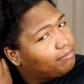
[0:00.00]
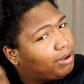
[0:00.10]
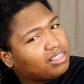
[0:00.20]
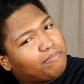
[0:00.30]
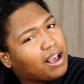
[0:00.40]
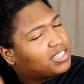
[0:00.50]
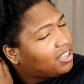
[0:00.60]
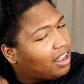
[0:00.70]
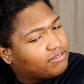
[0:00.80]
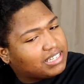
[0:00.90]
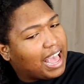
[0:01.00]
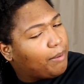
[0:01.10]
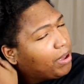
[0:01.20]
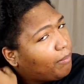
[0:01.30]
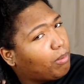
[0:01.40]
Put the boxing gloves
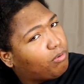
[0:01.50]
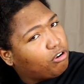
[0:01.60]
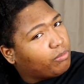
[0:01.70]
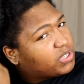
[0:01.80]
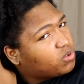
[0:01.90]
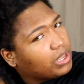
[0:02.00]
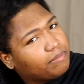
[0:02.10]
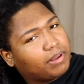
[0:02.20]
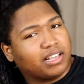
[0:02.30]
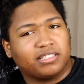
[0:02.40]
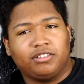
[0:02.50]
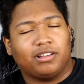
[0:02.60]
down, pick up a broom and sweep, because